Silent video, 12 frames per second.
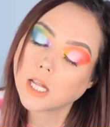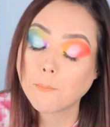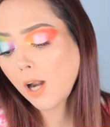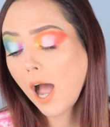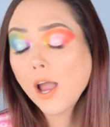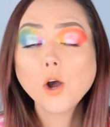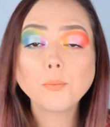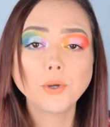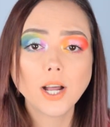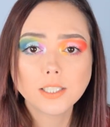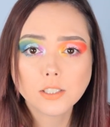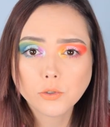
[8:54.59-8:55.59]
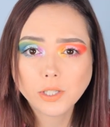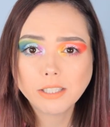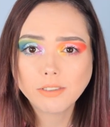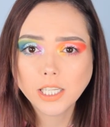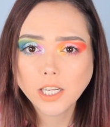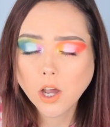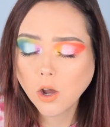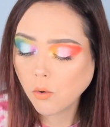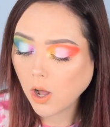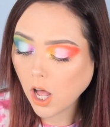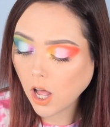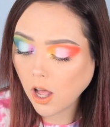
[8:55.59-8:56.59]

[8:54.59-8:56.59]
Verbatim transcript: So I hope you guys enjoyed the video.